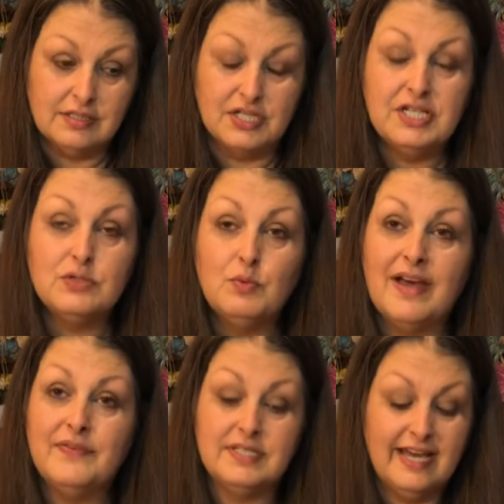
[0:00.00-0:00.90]
Now she's
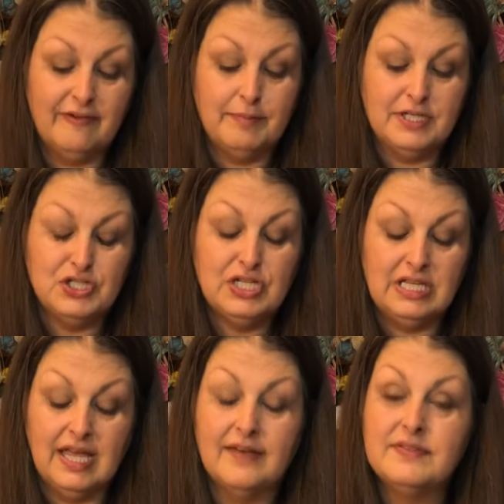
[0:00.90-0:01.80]
rough and tough, but she
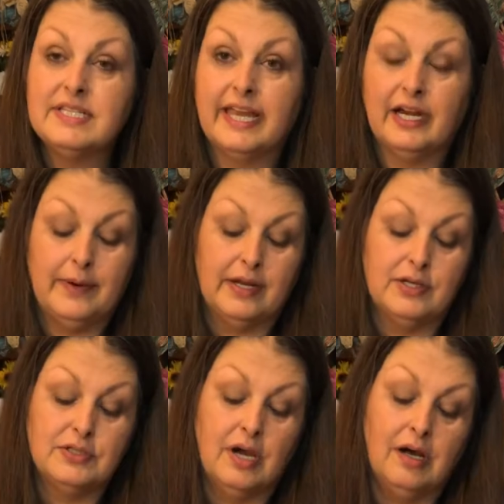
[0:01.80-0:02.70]
loves to carry around a
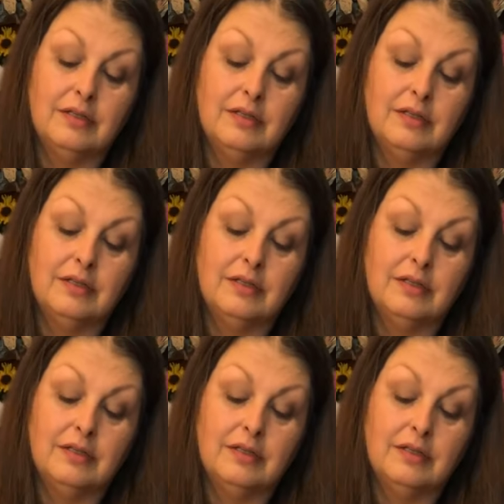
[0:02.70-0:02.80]
doll.